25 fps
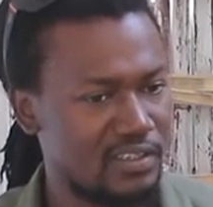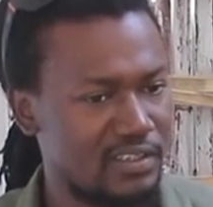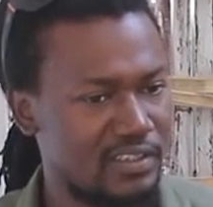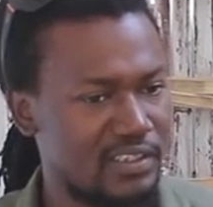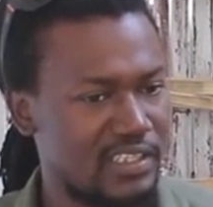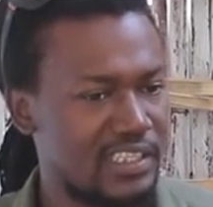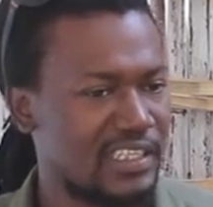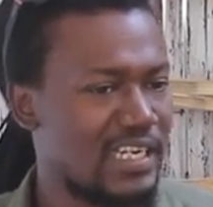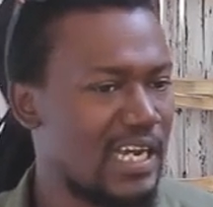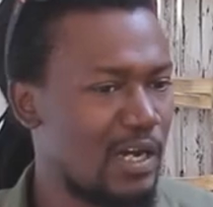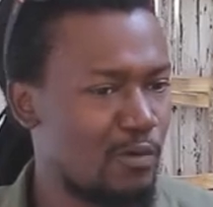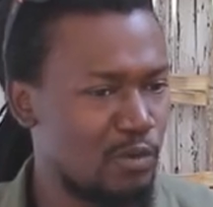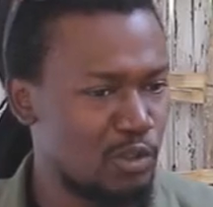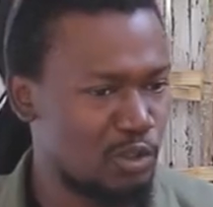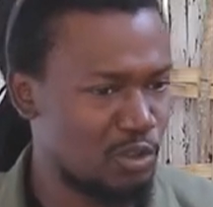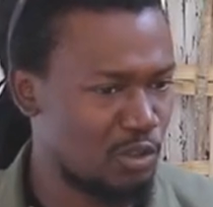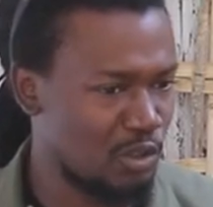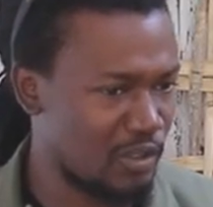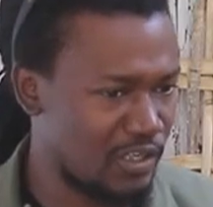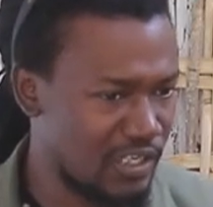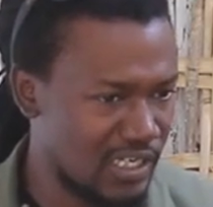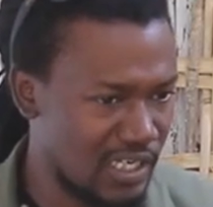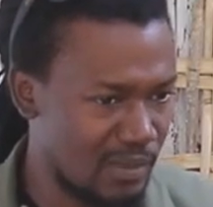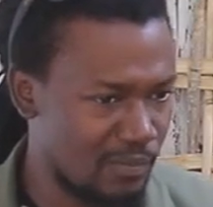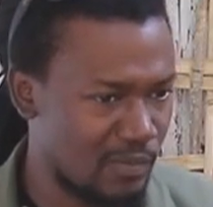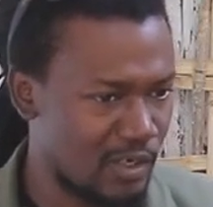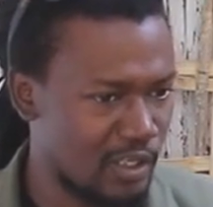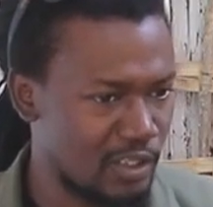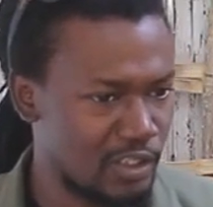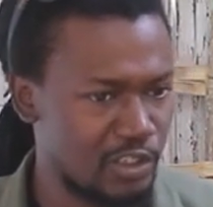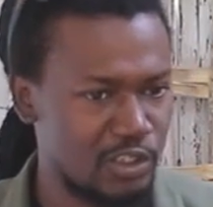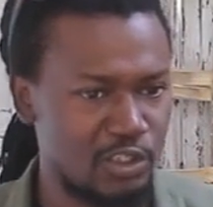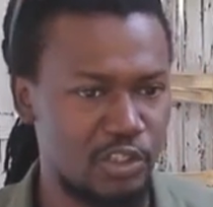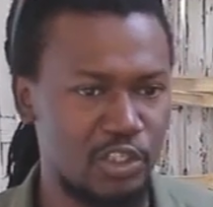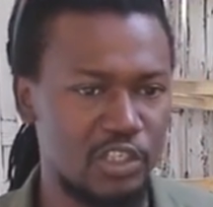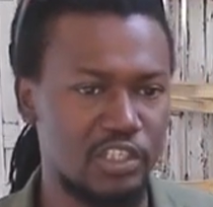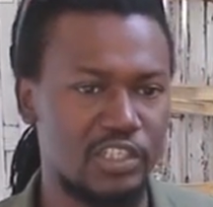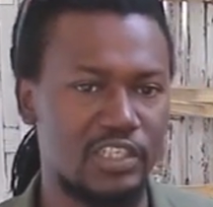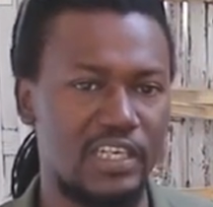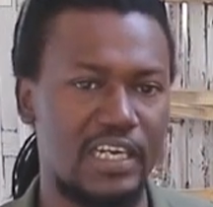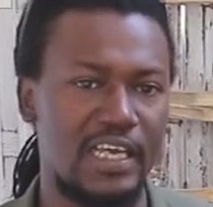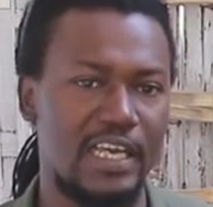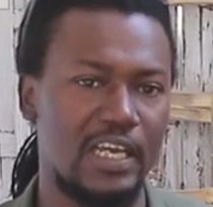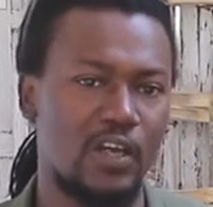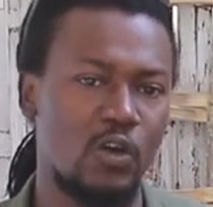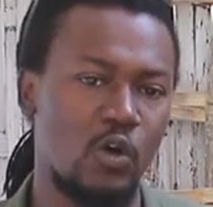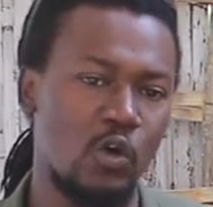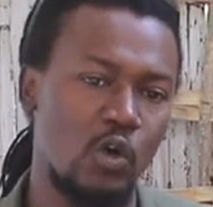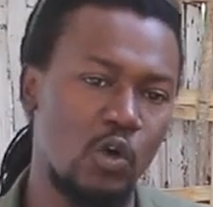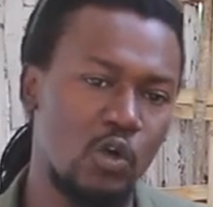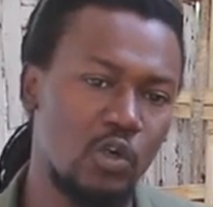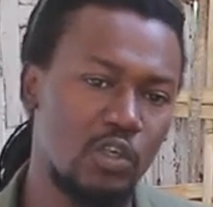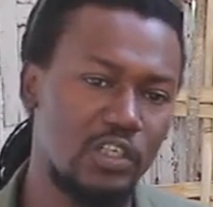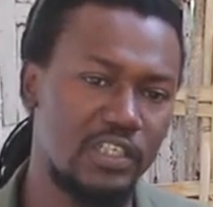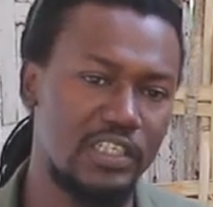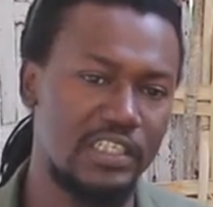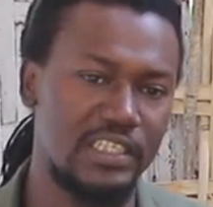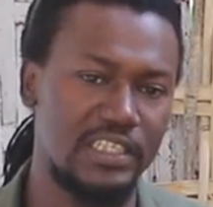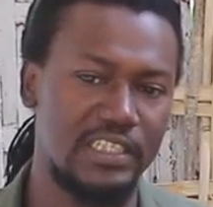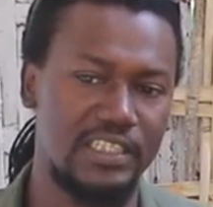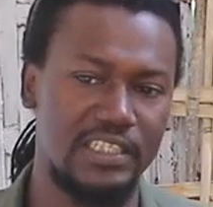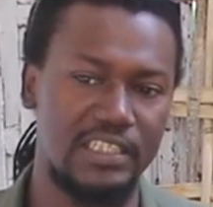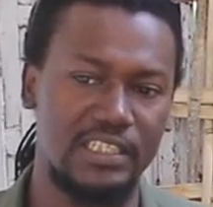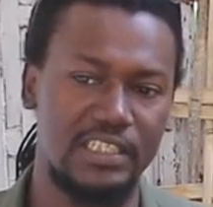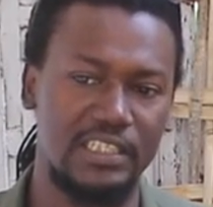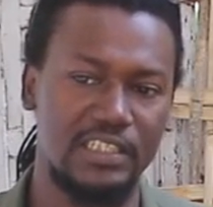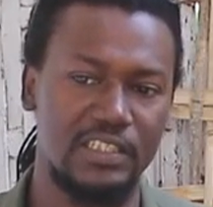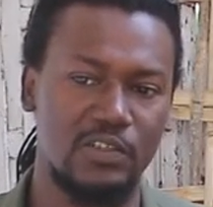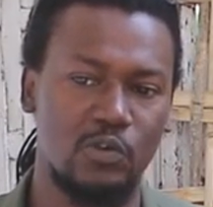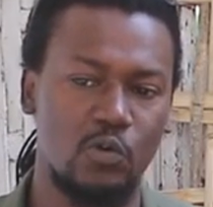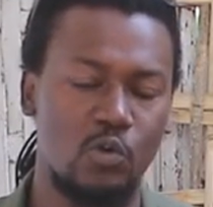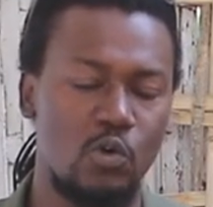that I was talking about is just like all these